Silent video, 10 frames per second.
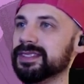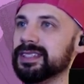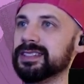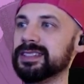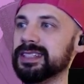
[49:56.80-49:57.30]

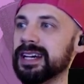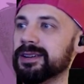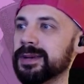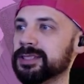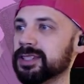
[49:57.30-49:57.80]
See how
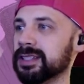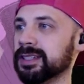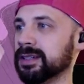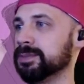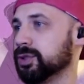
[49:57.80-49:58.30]
much
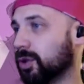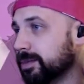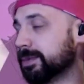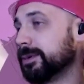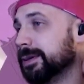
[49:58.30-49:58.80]
it absorbed
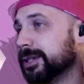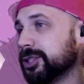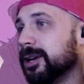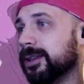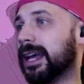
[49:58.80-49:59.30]
pretty much
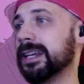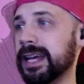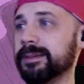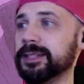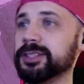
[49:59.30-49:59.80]
all that
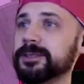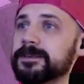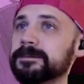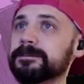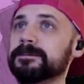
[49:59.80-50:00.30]
damage.
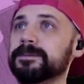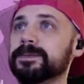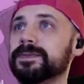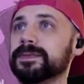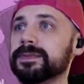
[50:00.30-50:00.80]

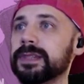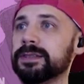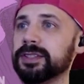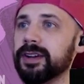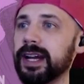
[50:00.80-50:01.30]
That
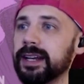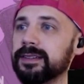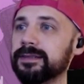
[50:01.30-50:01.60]
was great.